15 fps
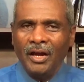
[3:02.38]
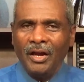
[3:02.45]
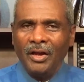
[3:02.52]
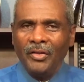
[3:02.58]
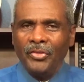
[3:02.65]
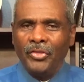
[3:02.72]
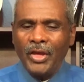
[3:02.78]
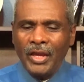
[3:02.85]

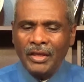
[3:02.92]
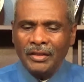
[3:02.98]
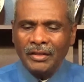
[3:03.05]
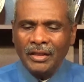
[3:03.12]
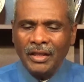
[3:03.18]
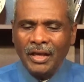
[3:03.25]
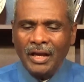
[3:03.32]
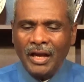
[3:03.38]

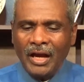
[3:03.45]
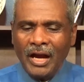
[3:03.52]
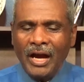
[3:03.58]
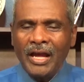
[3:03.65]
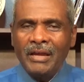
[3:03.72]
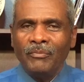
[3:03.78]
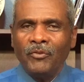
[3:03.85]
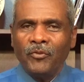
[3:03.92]
then I
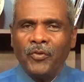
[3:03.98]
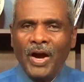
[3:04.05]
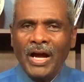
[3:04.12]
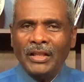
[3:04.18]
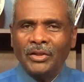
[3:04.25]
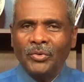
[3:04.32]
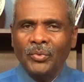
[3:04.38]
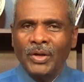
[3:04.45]
am
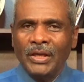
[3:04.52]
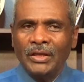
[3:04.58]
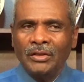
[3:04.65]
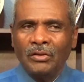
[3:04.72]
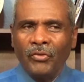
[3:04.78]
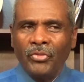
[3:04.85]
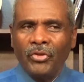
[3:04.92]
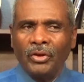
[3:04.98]

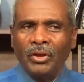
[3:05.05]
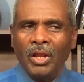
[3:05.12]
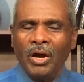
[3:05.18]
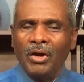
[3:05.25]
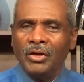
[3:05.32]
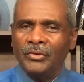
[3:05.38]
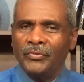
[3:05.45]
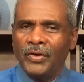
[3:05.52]
following the
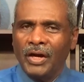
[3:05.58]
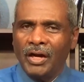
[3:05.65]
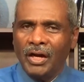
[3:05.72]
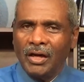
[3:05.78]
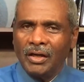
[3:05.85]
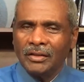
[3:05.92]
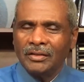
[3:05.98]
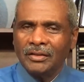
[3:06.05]
law of
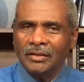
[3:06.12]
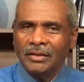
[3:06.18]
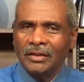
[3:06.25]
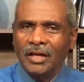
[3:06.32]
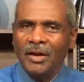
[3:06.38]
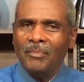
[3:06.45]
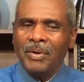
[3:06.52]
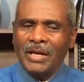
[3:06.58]
God
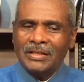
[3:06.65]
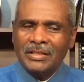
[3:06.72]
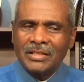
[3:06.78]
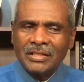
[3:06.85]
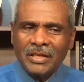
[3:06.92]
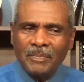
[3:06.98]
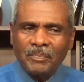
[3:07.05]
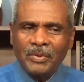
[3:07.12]
by
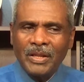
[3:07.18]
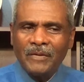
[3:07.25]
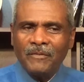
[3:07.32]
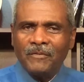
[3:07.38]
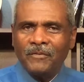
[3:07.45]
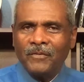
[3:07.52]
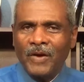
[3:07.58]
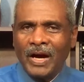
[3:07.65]
simply
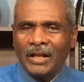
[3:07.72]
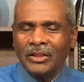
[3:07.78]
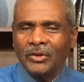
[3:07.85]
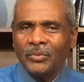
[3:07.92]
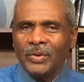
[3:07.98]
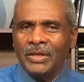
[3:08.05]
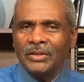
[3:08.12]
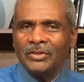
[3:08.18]

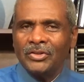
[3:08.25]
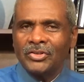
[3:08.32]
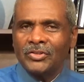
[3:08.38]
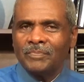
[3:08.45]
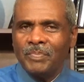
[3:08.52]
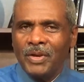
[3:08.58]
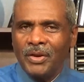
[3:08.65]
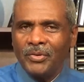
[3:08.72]
following the
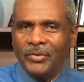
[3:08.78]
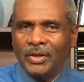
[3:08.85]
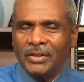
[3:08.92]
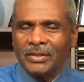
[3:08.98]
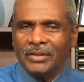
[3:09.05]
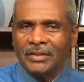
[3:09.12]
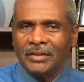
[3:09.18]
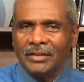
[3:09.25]

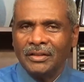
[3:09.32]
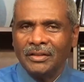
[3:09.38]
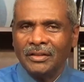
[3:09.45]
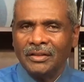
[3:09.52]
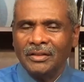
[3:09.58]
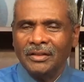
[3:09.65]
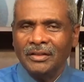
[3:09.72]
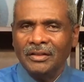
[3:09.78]
Spirit.
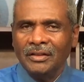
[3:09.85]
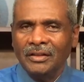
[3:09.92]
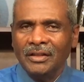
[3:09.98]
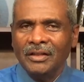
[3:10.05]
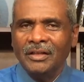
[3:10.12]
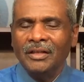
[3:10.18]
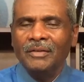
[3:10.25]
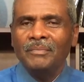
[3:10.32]

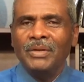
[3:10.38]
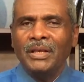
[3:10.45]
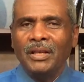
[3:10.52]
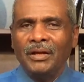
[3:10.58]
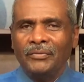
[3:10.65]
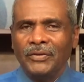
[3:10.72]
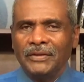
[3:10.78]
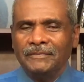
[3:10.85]

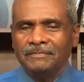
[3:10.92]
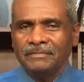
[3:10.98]
Beloved,